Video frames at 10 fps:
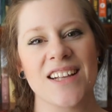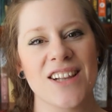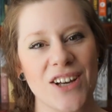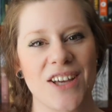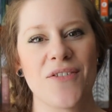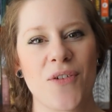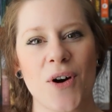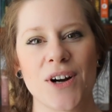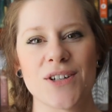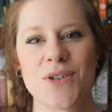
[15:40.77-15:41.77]
looking
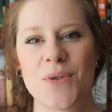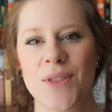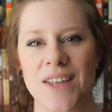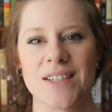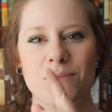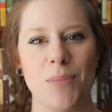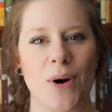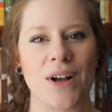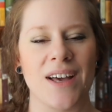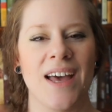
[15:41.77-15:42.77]
forward to this
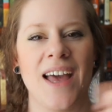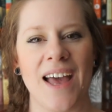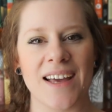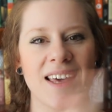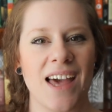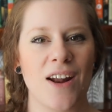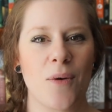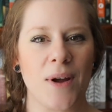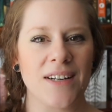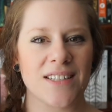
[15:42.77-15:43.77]
book and
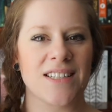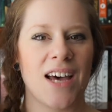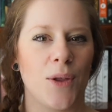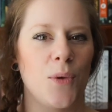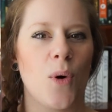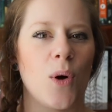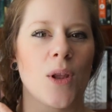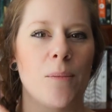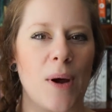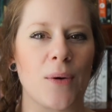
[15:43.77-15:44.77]
cannot wait to tell you
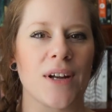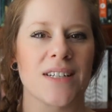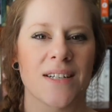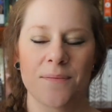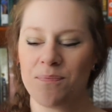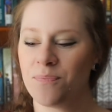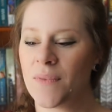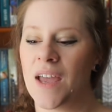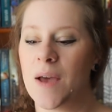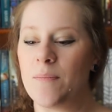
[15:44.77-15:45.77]
all about it.
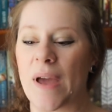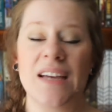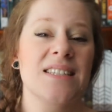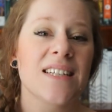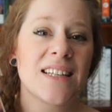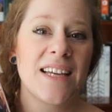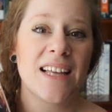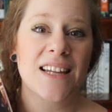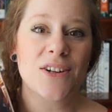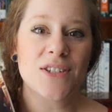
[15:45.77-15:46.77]
Basically,
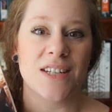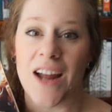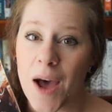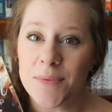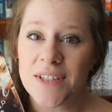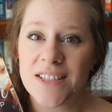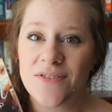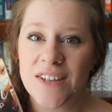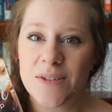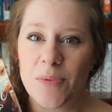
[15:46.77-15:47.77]
a little synopsis
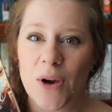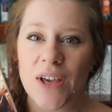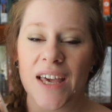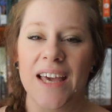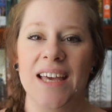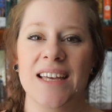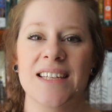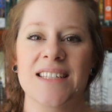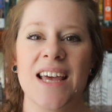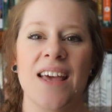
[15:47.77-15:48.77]
of this book
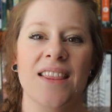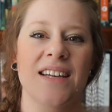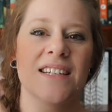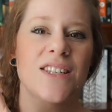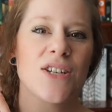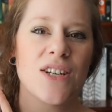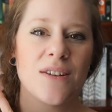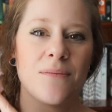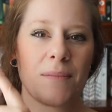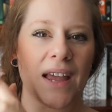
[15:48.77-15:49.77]
is this
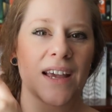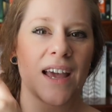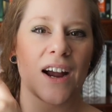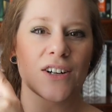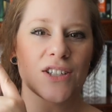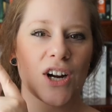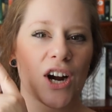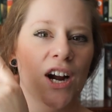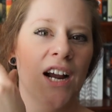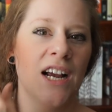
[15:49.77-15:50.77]
main
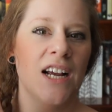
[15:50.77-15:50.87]
character,